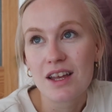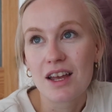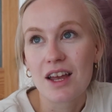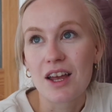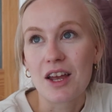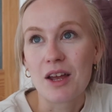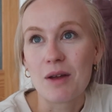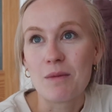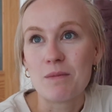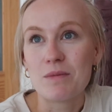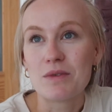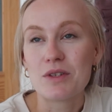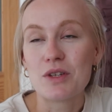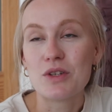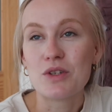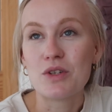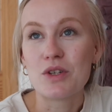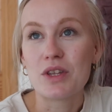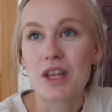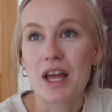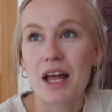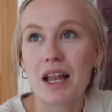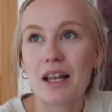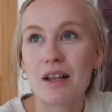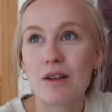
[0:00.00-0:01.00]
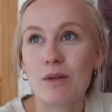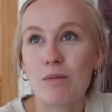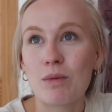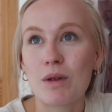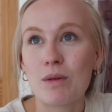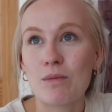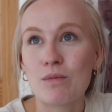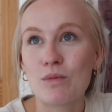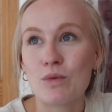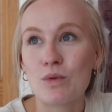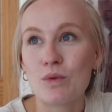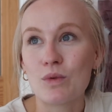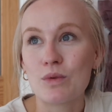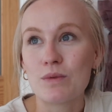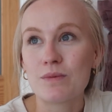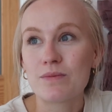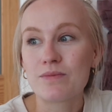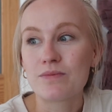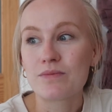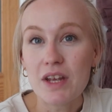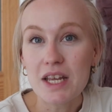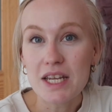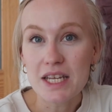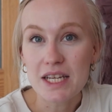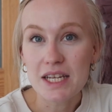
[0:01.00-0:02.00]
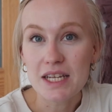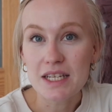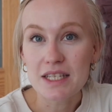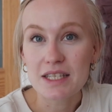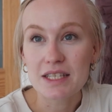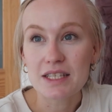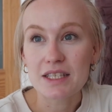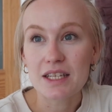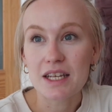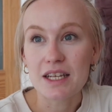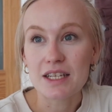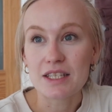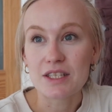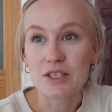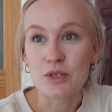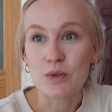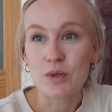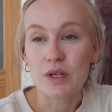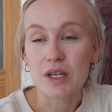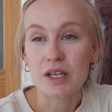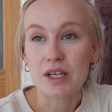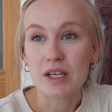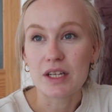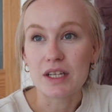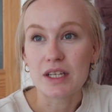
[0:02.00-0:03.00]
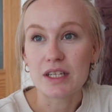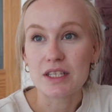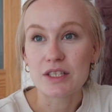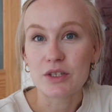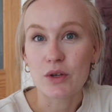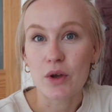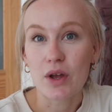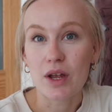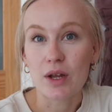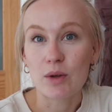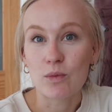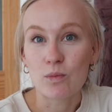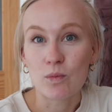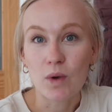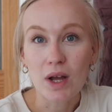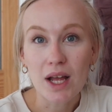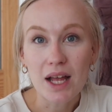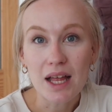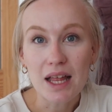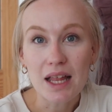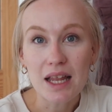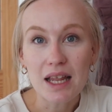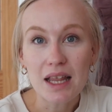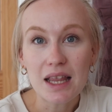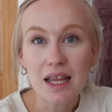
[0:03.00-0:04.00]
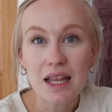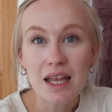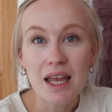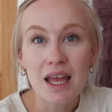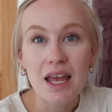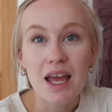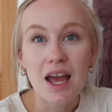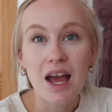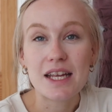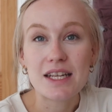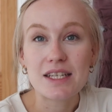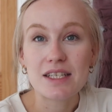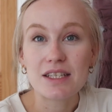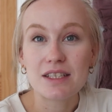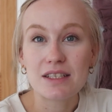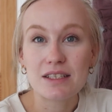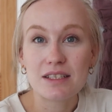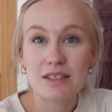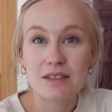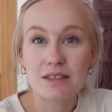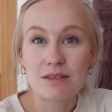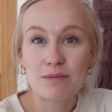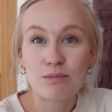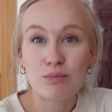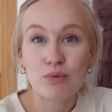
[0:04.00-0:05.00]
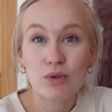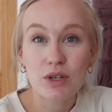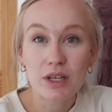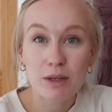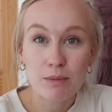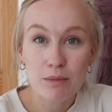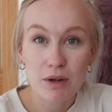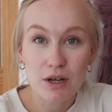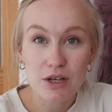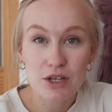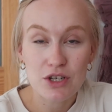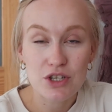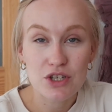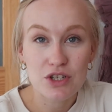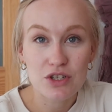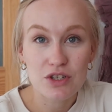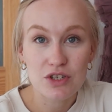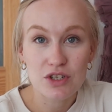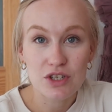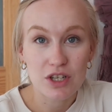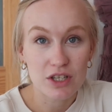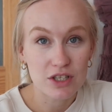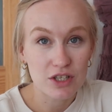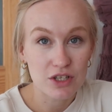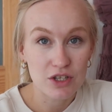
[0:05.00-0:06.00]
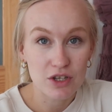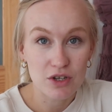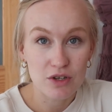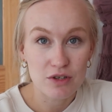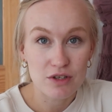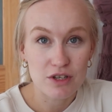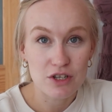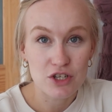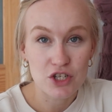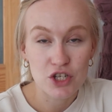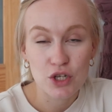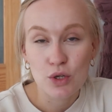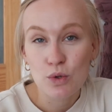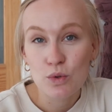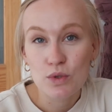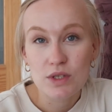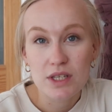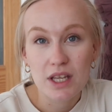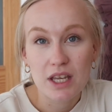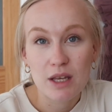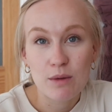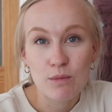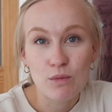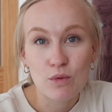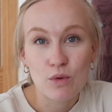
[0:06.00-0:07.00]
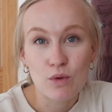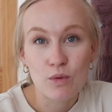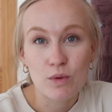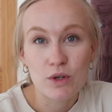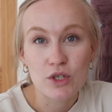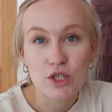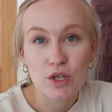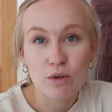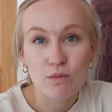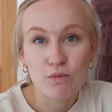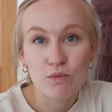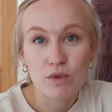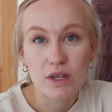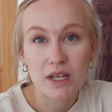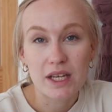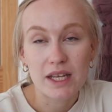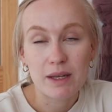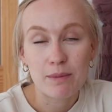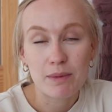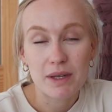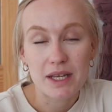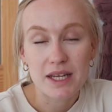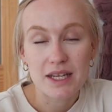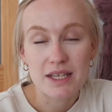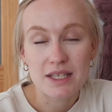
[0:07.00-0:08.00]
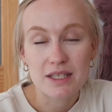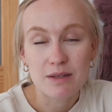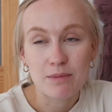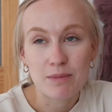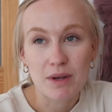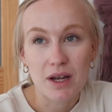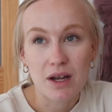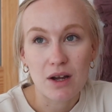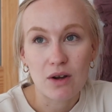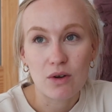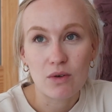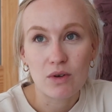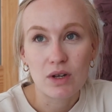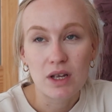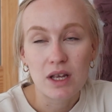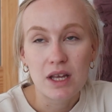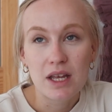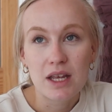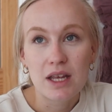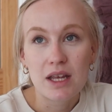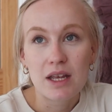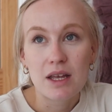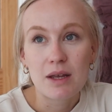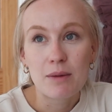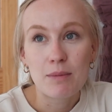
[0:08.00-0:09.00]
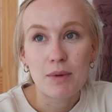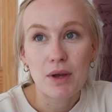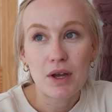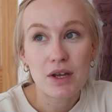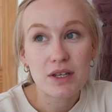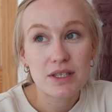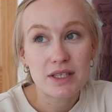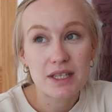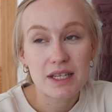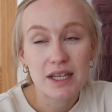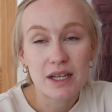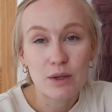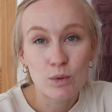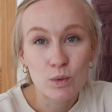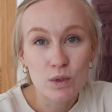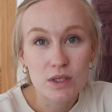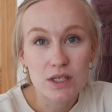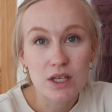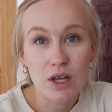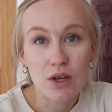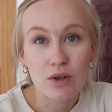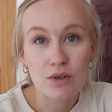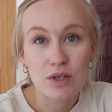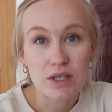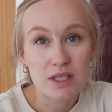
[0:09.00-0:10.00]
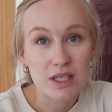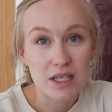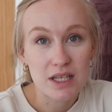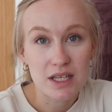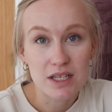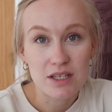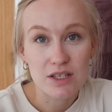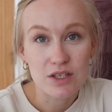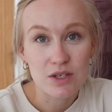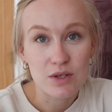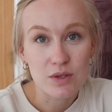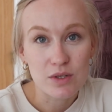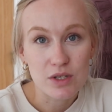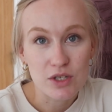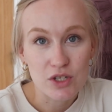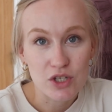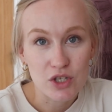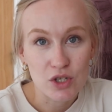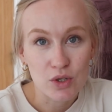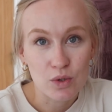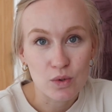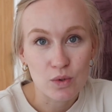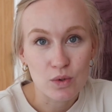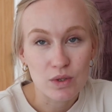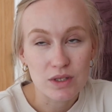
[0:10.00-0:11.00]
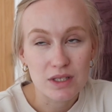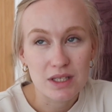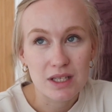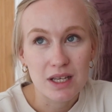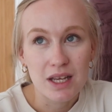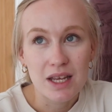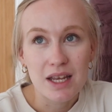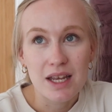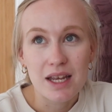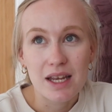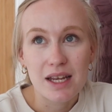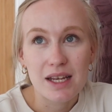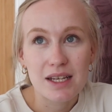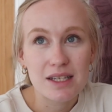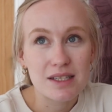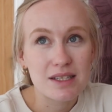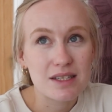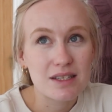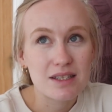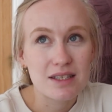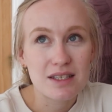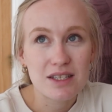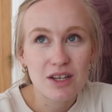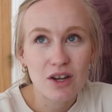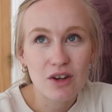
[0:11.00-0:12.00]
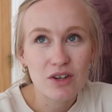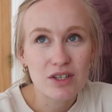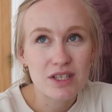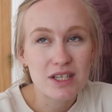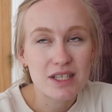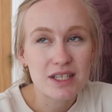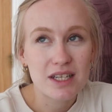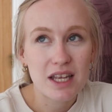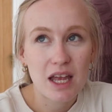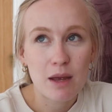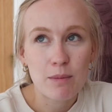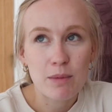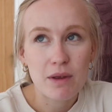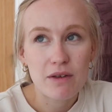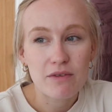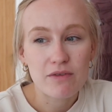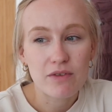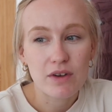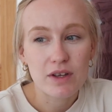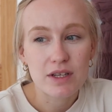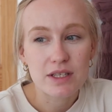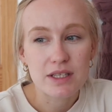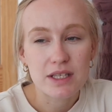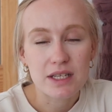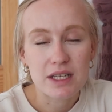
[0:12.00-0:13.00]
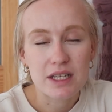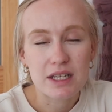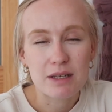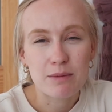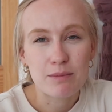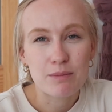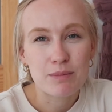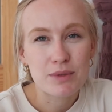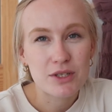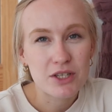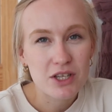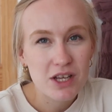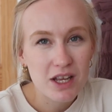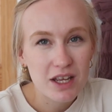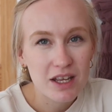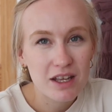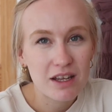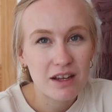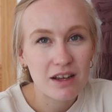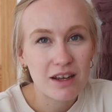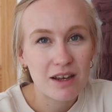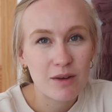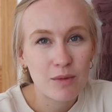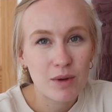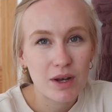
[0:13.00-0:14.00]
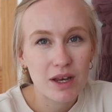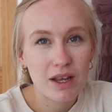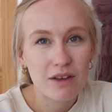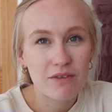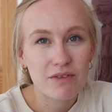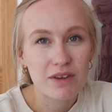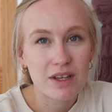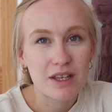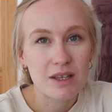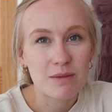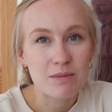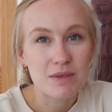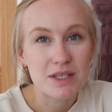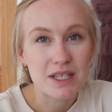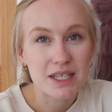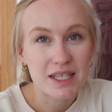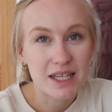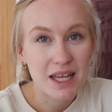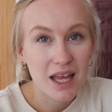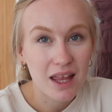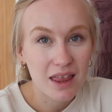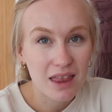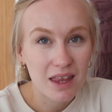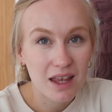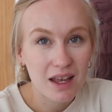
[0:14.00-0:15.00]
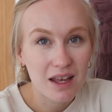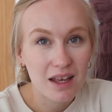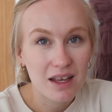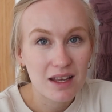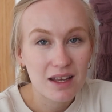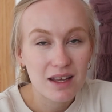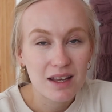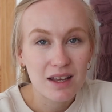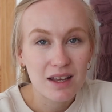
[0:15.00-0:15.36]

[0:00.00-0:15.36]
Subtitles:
to do that a little bit more. Feeding is going well. Eden pretty much doesn't use the shields anymore, which I'm really pleased about. Percy also doesn't need to use the shields. He's started to get a bit fussy, particularly when I feed them together.